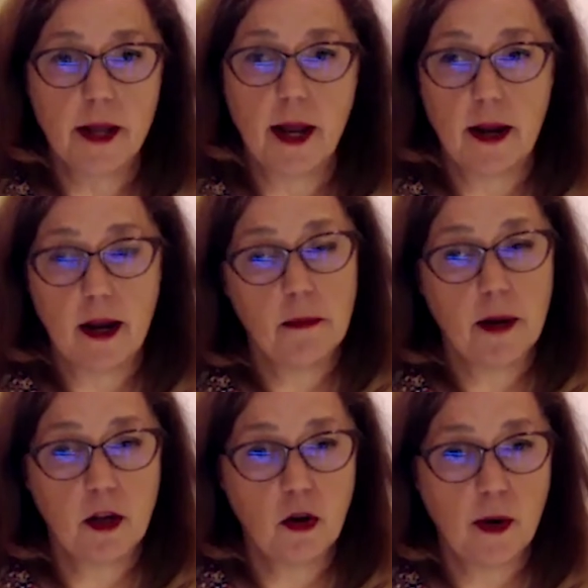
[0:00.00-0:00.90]
And
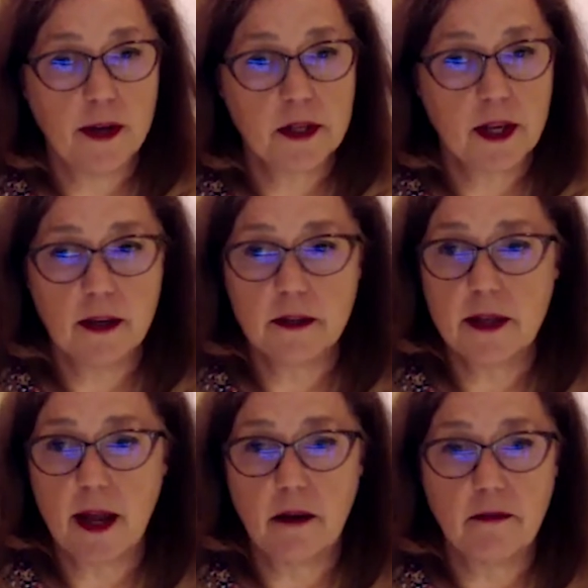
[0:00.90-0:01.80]
anybody who has kids
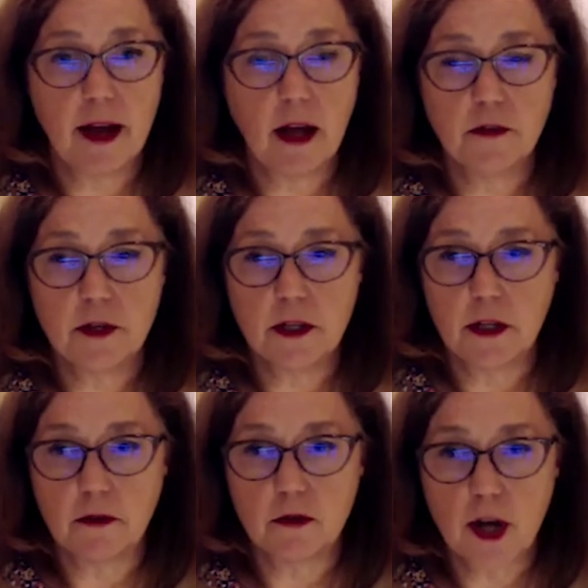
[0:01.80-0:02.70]
and involved
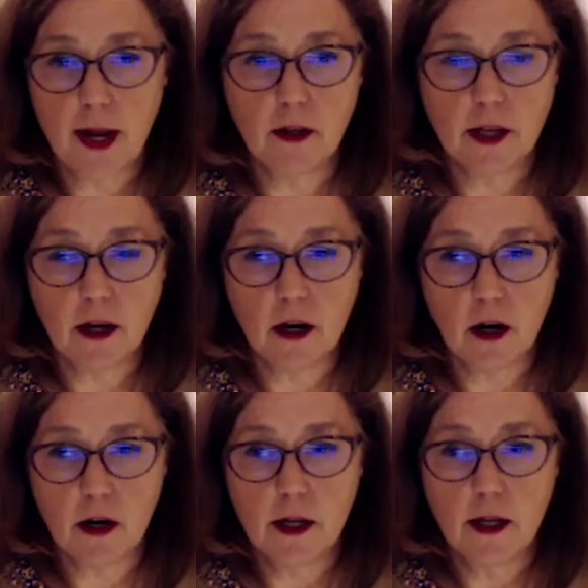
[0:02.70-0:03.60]
in
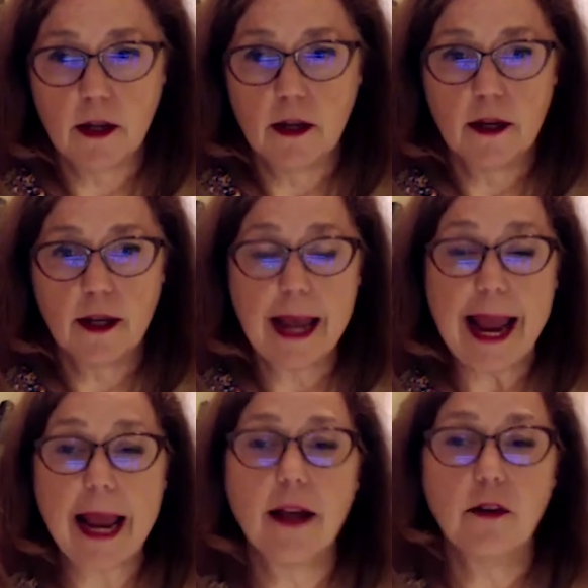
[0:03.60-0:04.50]
childcare
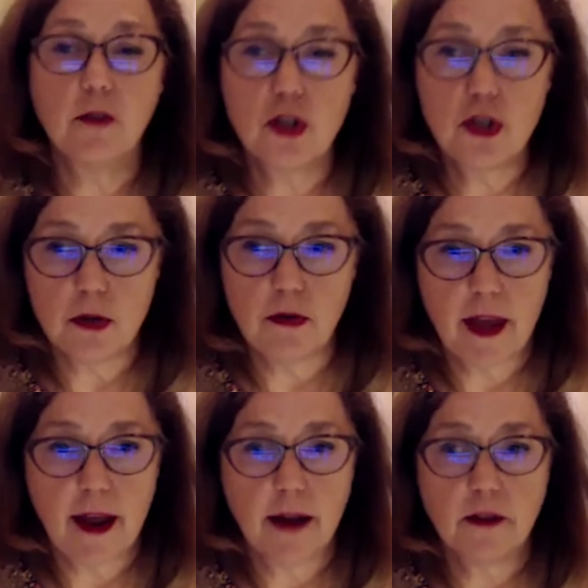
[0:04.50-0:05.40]
can't do
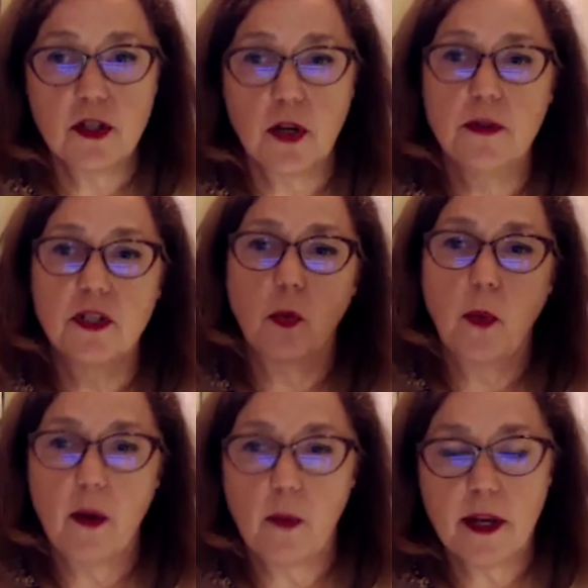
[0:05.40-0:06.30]
that. So, is there a
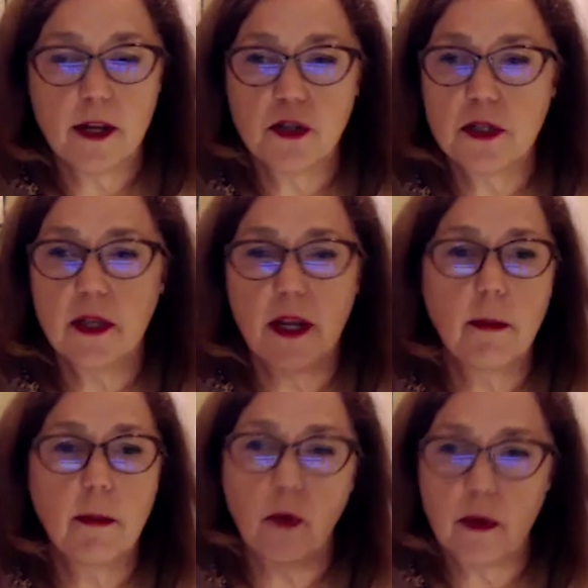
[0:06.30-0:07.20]
way we can just think
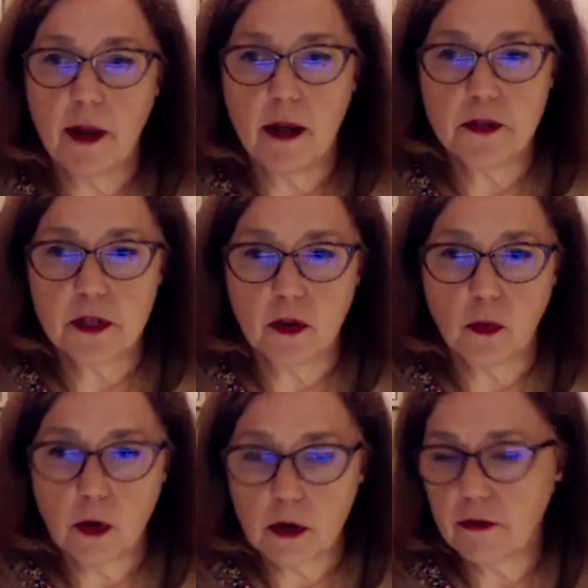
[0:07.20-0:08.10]
about rebalancing the
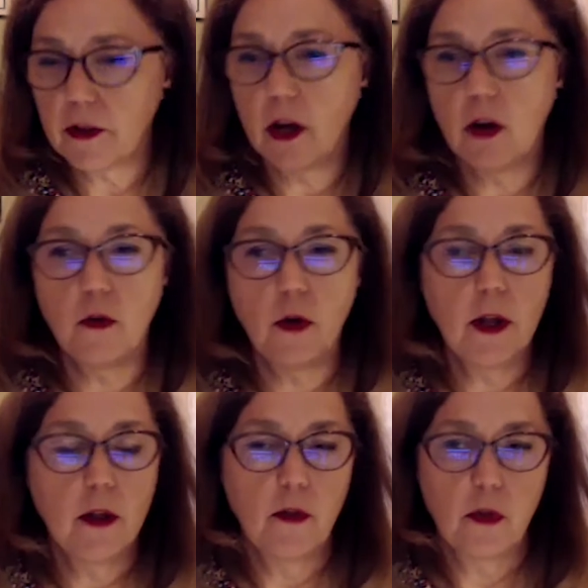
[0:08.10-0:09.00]
workflow
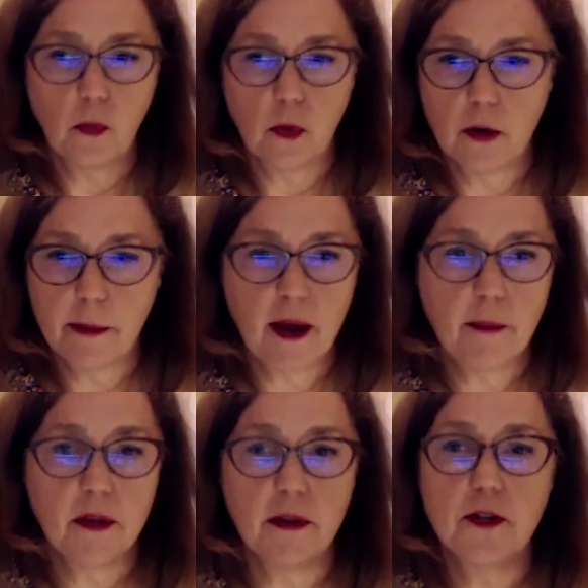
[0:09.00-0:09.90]
the work
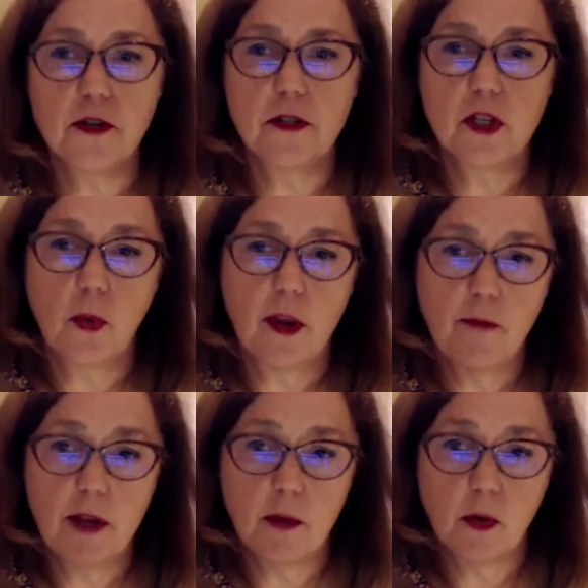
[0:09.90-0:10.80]
population. So we have
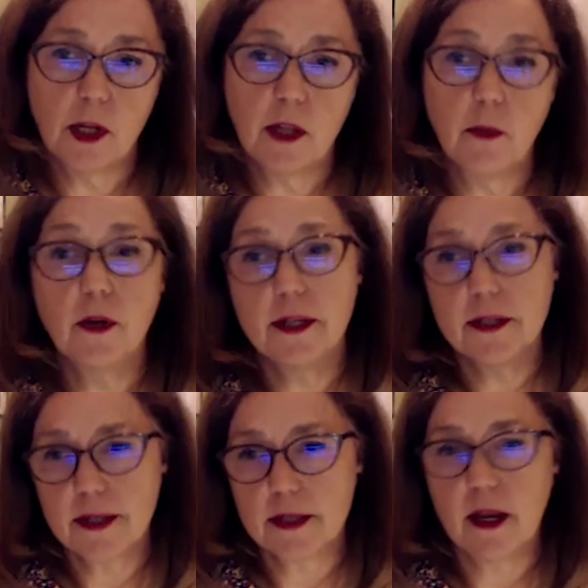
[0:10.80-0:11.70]
people really working
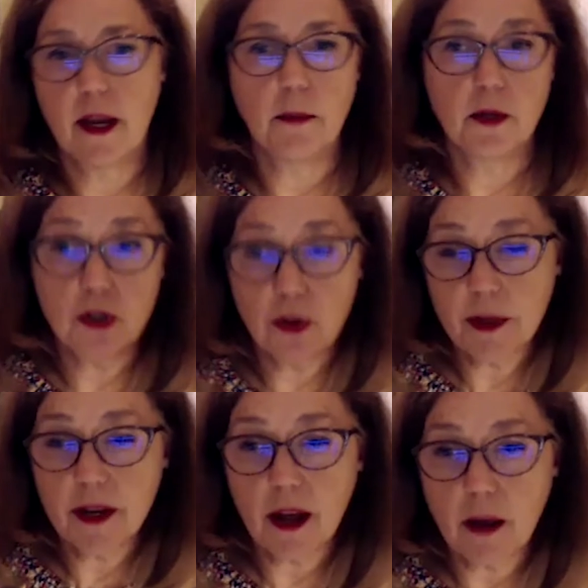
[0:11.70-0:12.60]
6 a.m. to 2
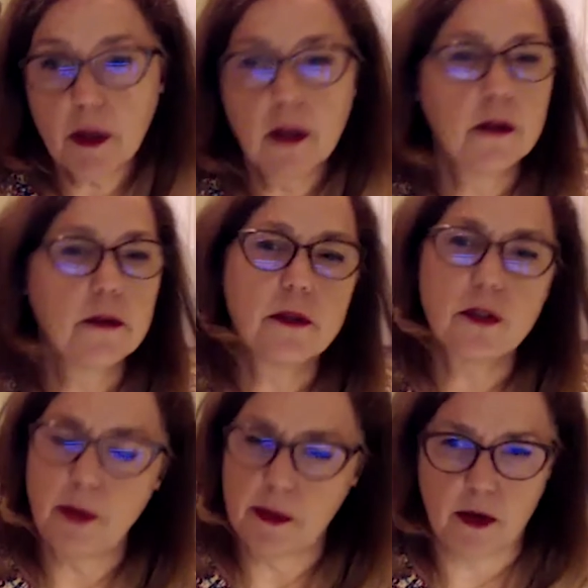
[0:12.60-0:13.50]
p.m.
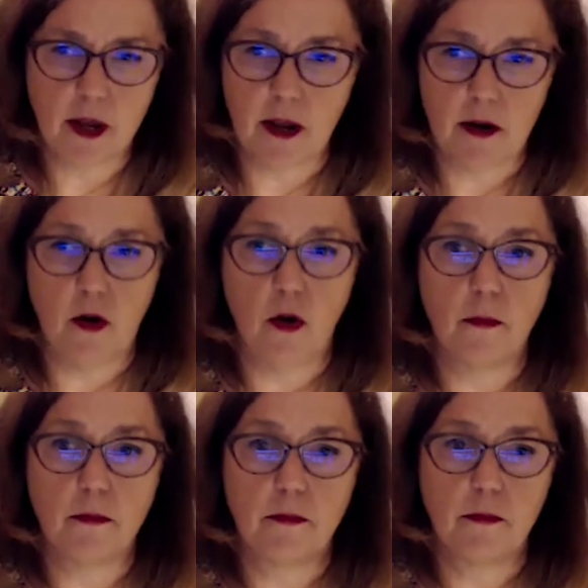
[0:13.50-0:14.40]
so people can get
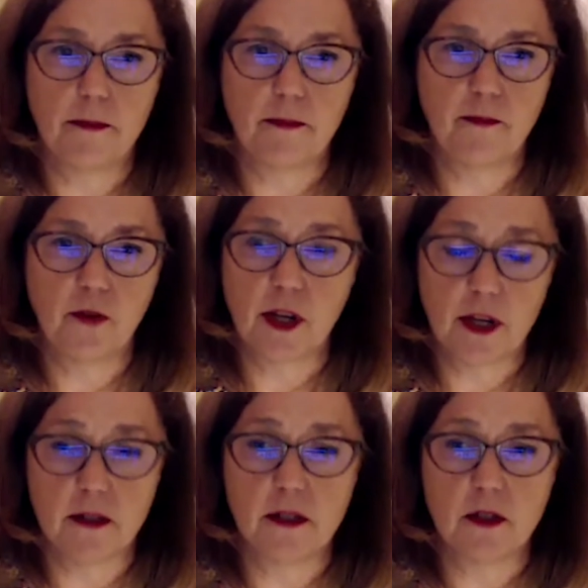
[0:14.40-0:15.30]
home for
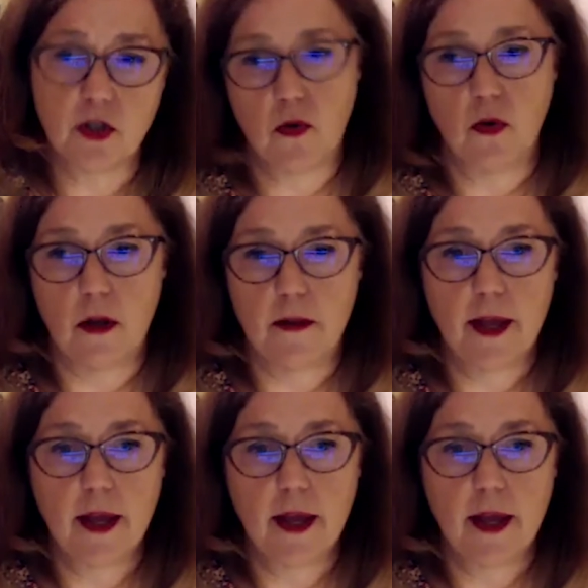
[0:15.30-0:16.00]
kids at school.